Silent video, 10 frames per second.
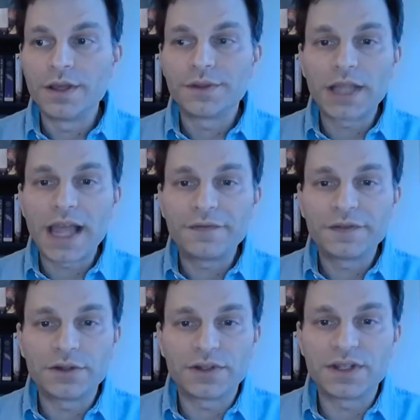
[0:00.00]
the
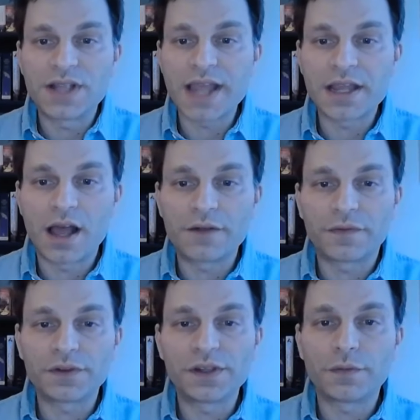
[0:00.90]
left and just an icon
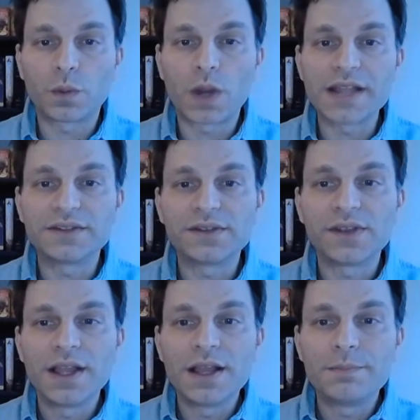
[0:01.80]
for civil rights,